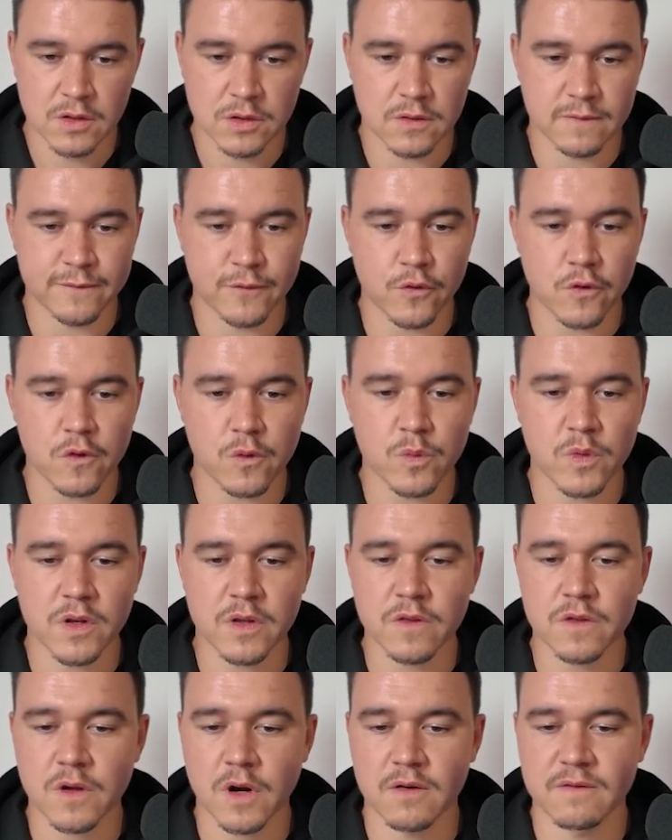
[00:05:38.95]
The first
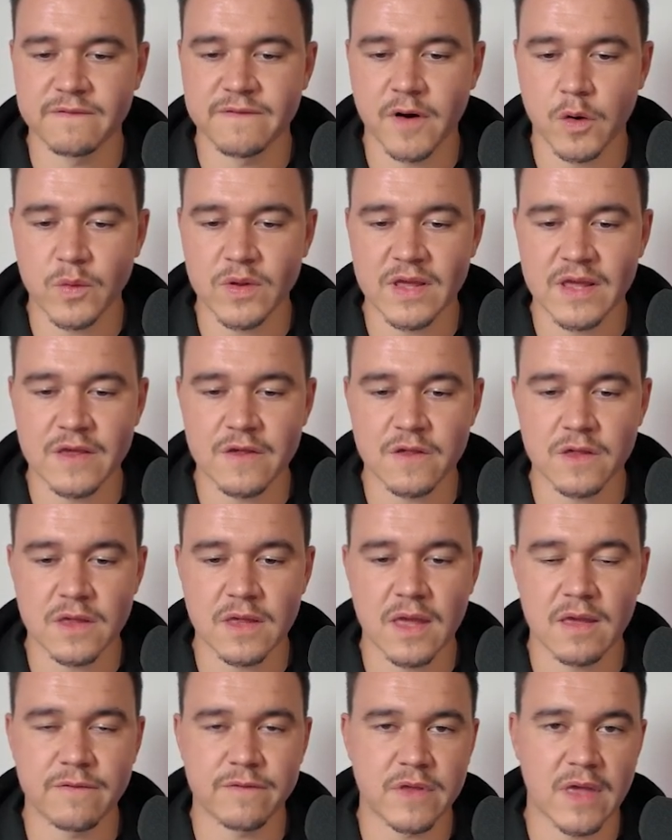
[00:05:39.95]
ones are very
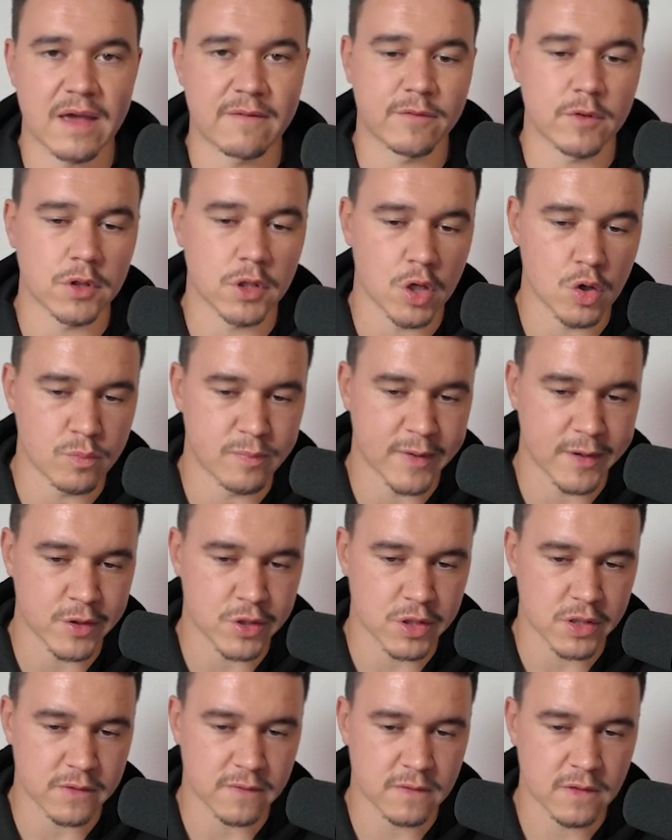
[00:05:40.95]
easy if you have low
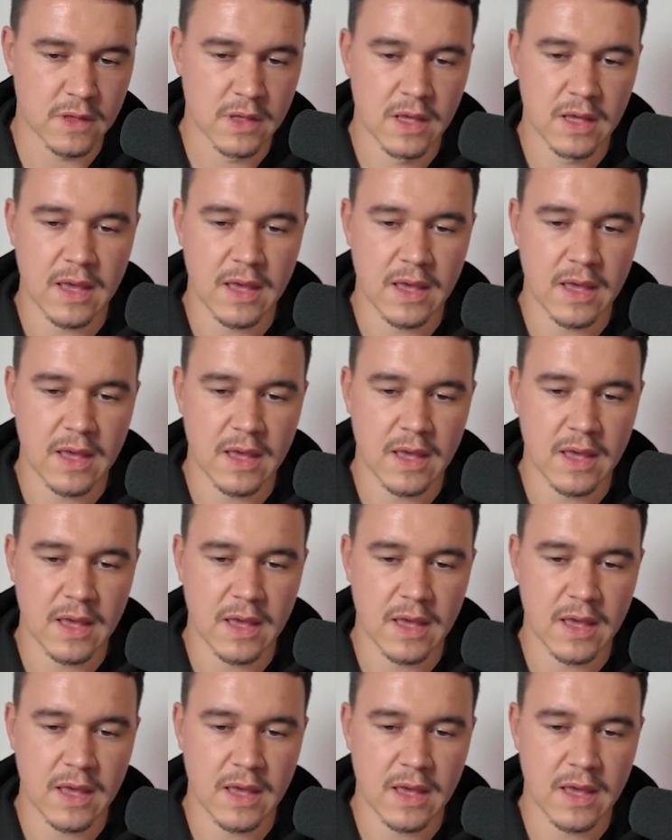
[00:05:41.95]
budget.